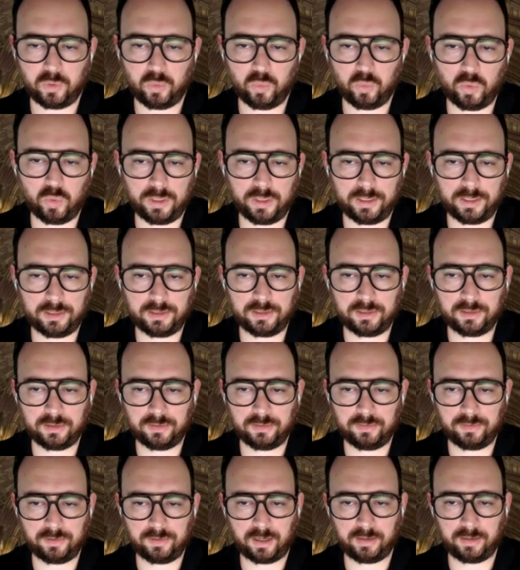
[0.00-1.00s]
one
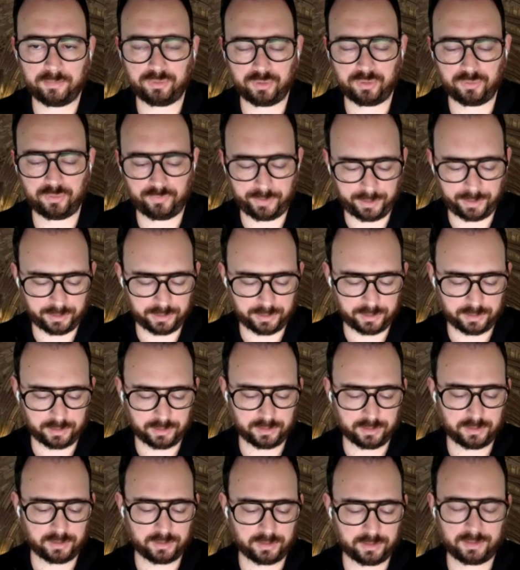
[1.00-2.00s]

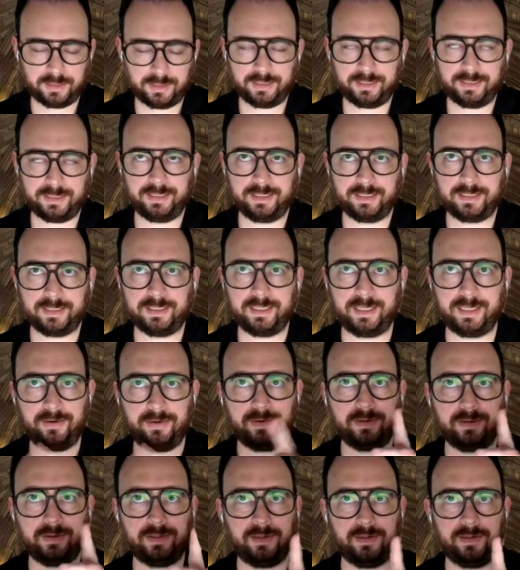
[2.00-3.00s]
observation,
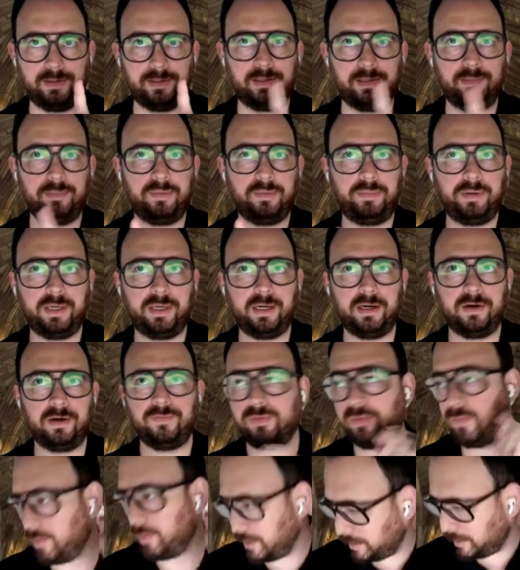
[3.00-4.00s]
let me be
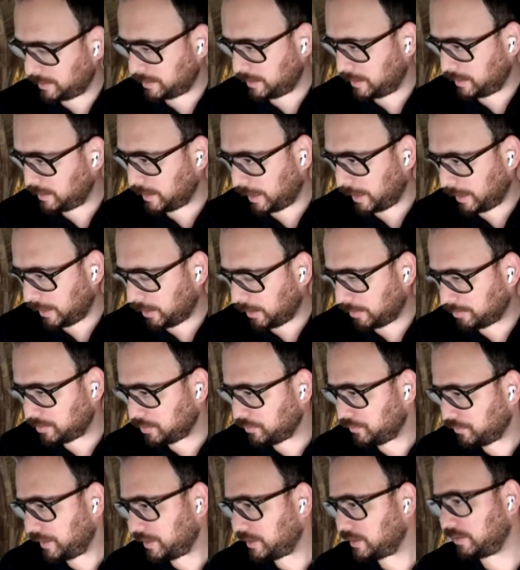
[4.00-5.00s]
careful when I say that.
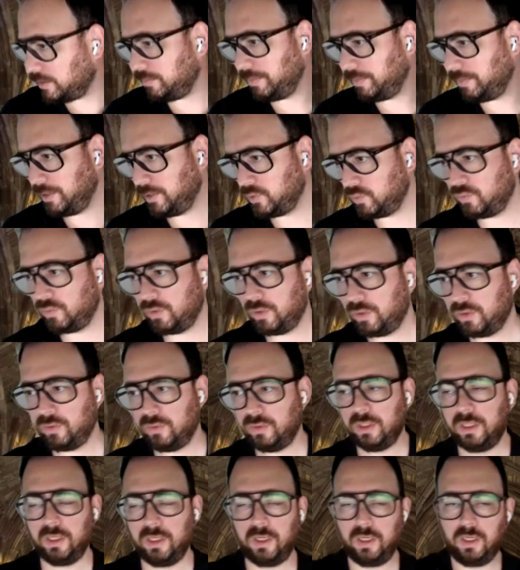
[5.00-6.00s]
Observation means row.
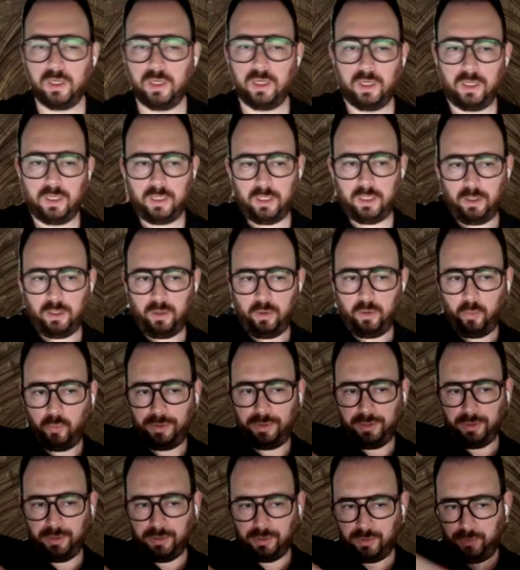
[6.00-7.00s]

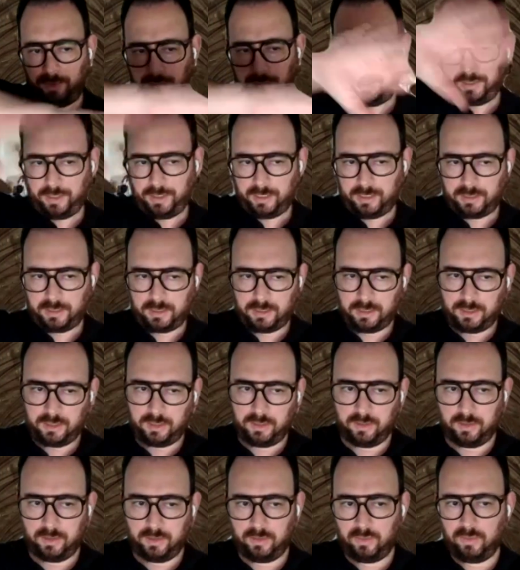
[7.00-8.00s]
When you're doing this
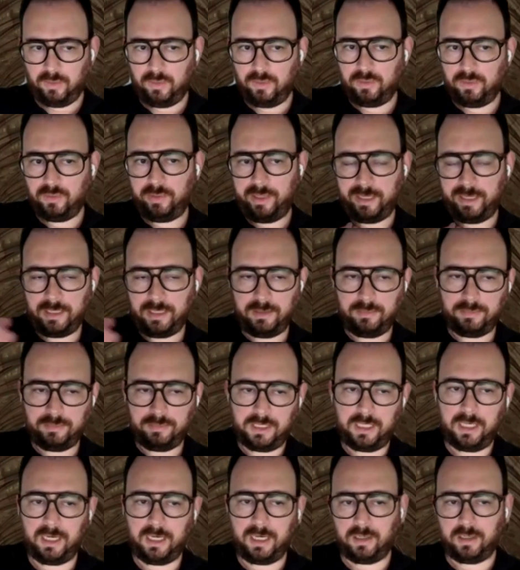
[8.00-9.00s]
random
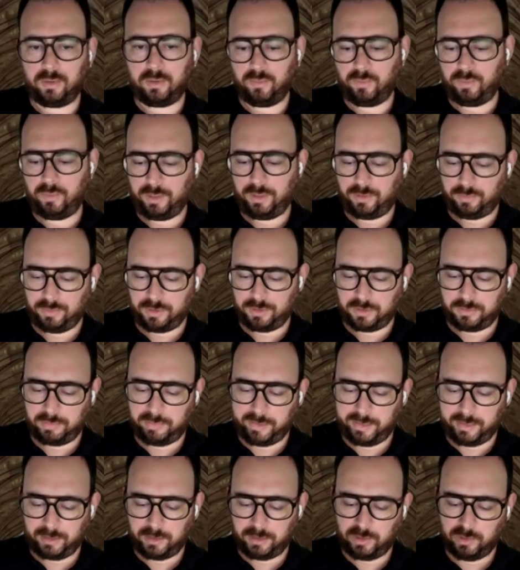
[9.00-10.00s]
scatter with
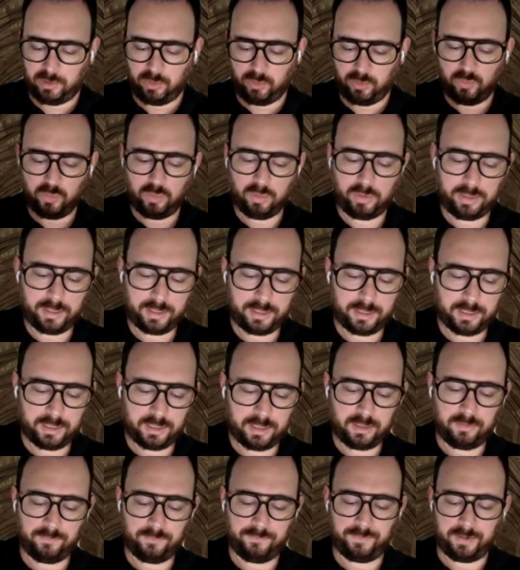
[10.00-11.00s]
respect to one
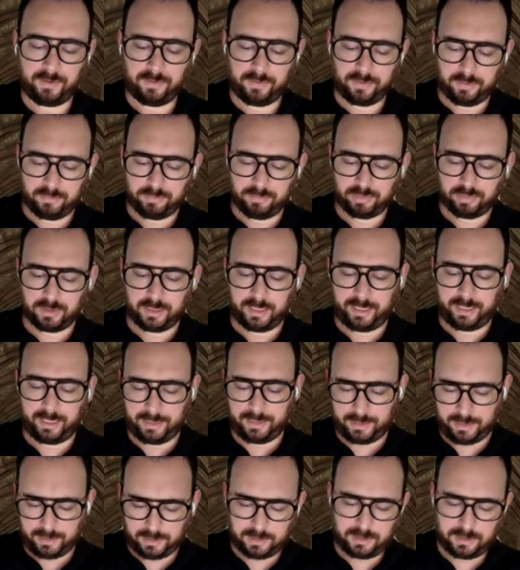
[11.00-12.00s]
variable
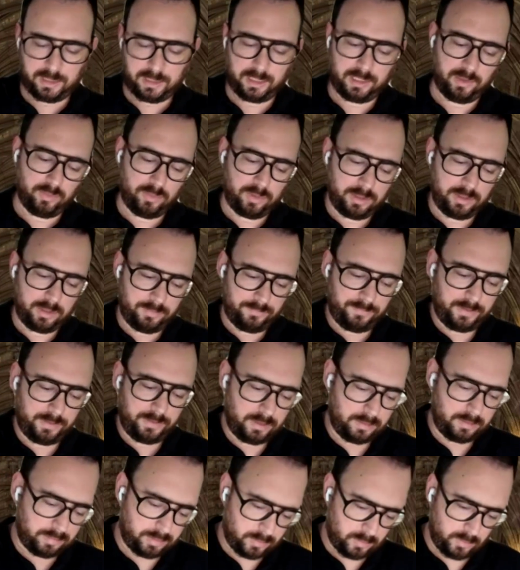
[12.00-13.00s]
X and one
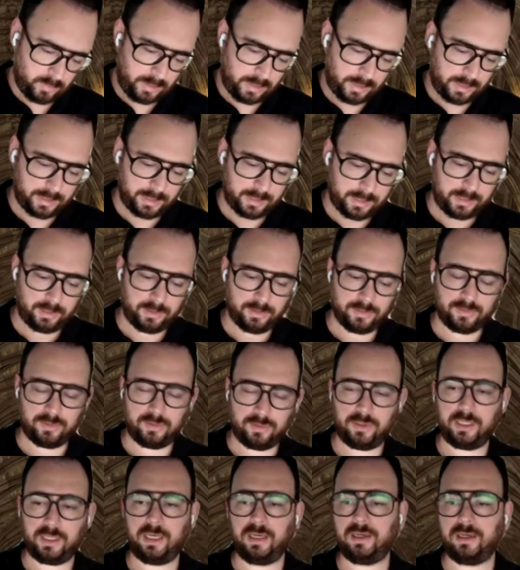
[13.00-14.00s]
variable Y, you're
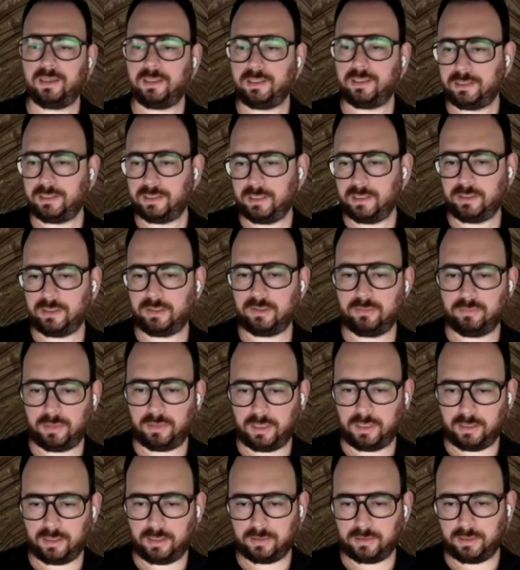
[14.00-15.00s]
looking at a single
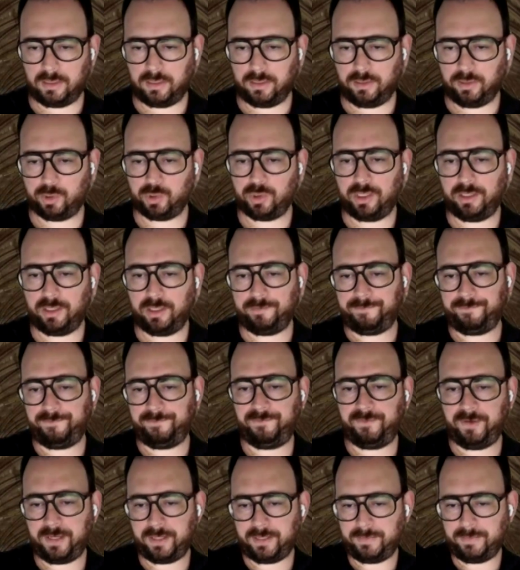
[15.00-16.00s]
model and you're trying to
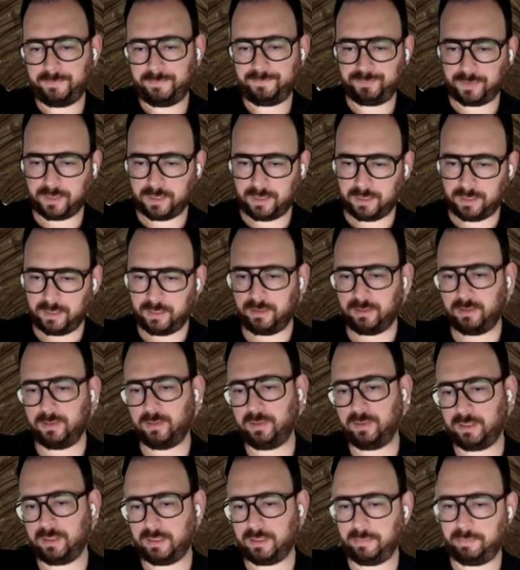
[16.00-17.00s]
fit
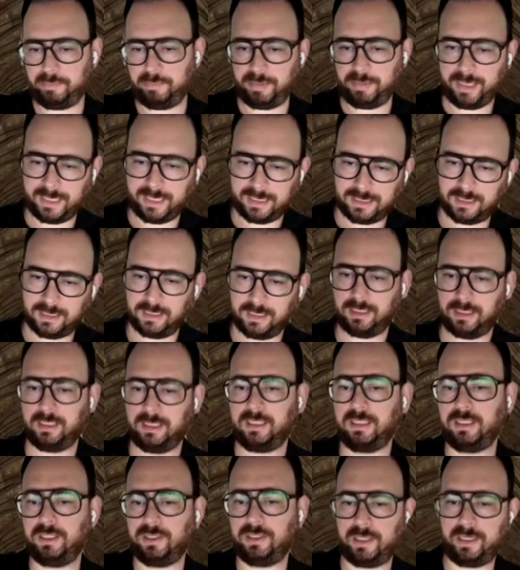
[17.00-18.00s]
the best
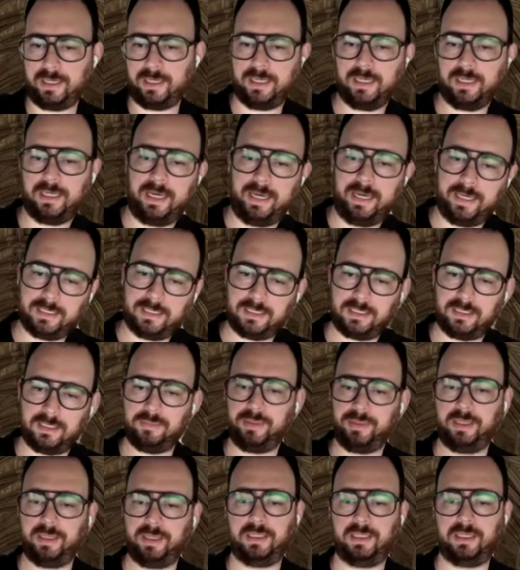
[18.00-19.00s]

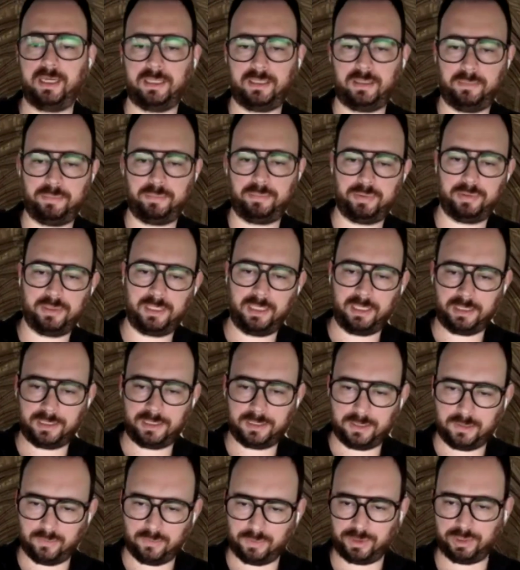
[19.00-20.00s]
estimate at the
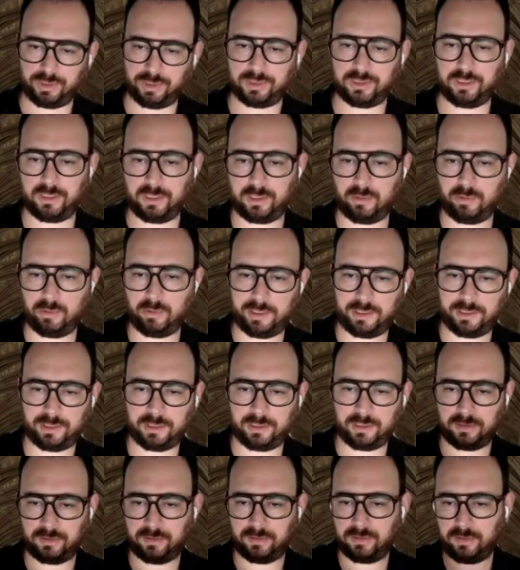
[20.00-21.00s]
prediction, which is an
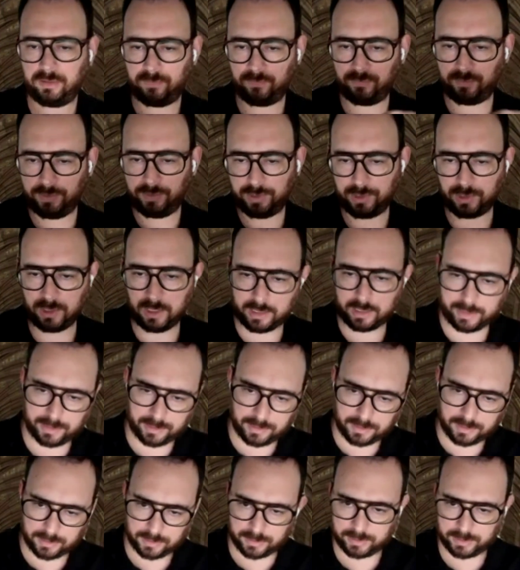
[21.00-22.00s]
equation for the
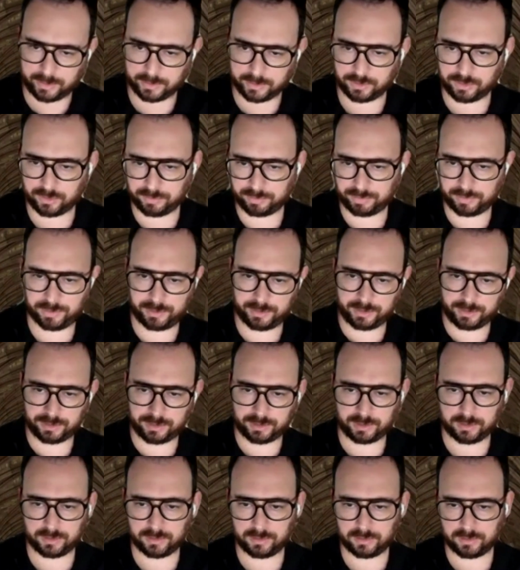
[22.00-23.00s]
line. That's your
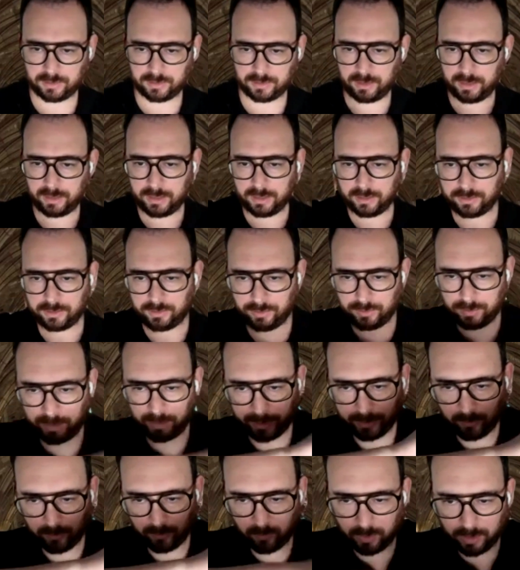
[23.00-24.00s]
prediction. So
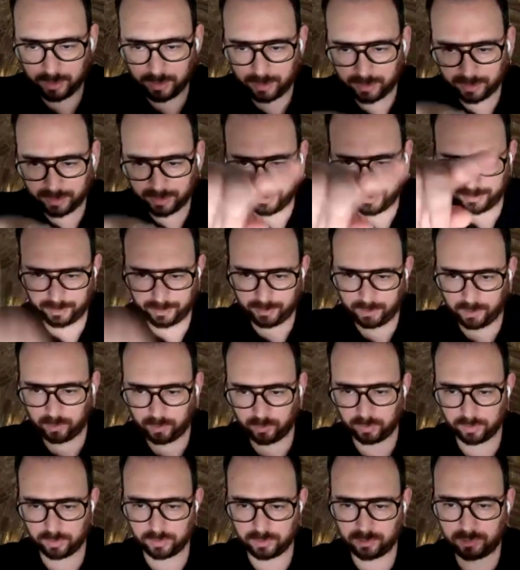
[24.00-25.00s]
that Y
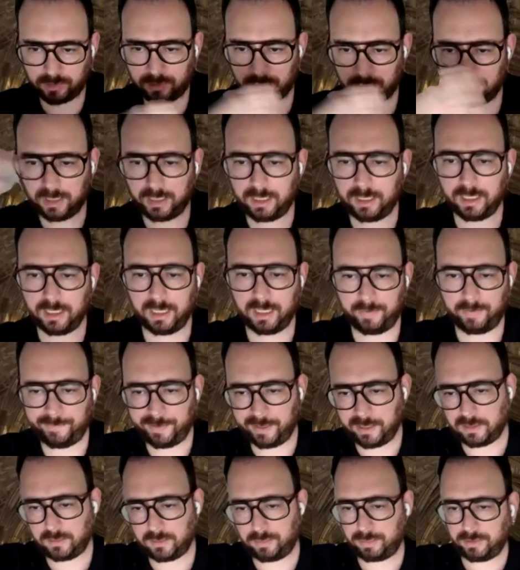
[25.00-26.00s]
equals
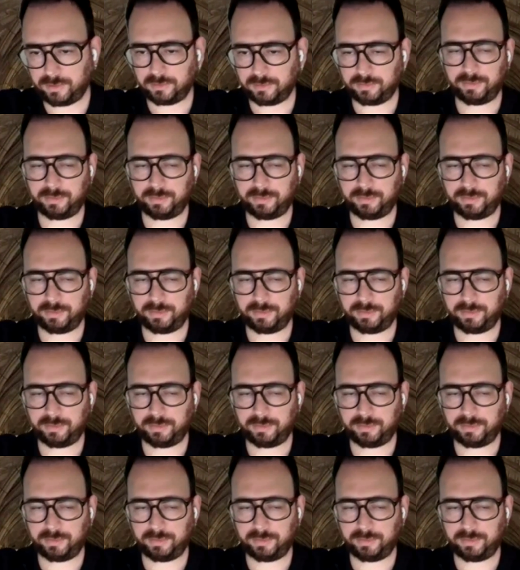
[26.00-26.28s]
mx plus